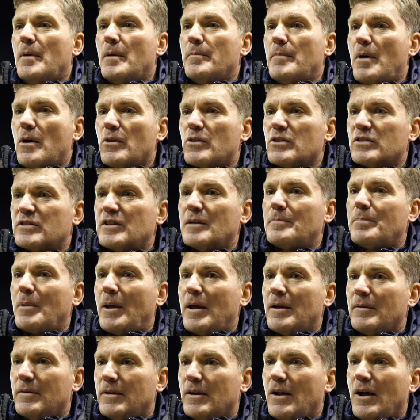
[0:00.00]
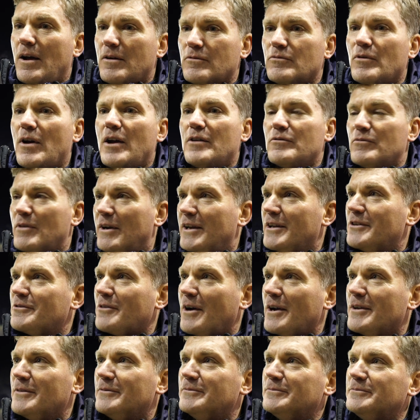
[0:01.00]
Marcus did play a really
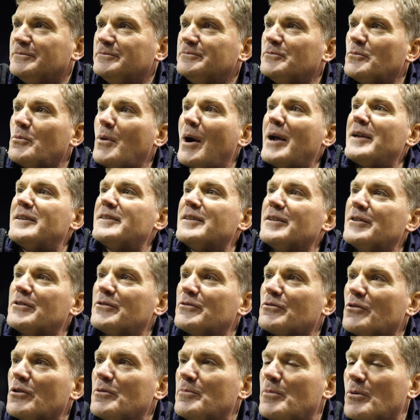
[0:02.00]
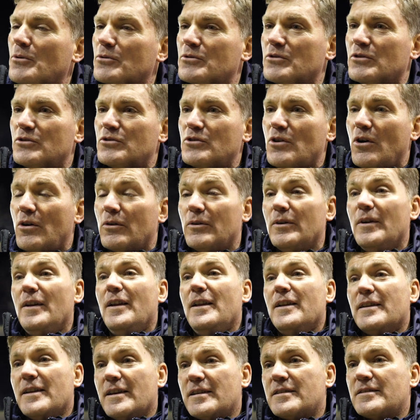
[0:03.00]
great weighted through ball to John.
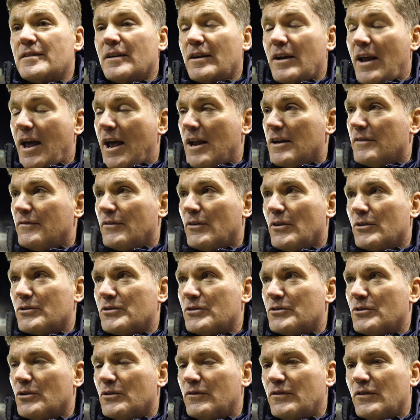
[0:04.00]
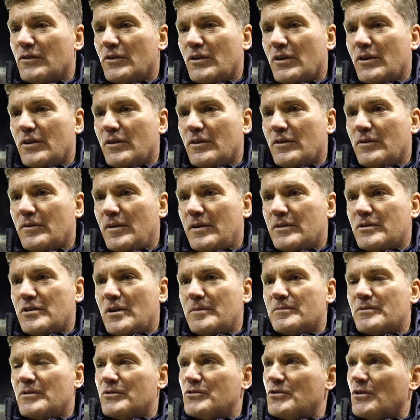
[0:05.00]
There's still a hell of a lot to do for, in
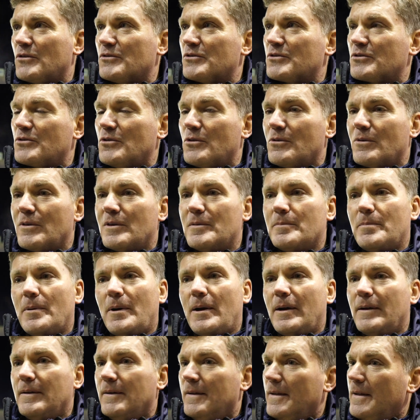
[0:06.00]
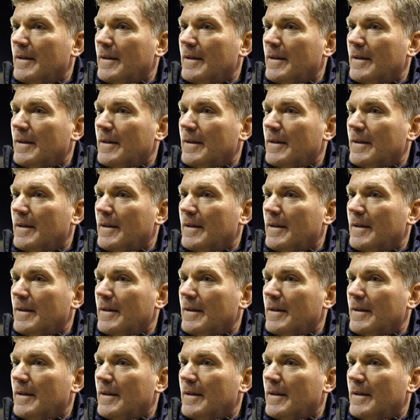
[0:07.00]
terms of John scoring, but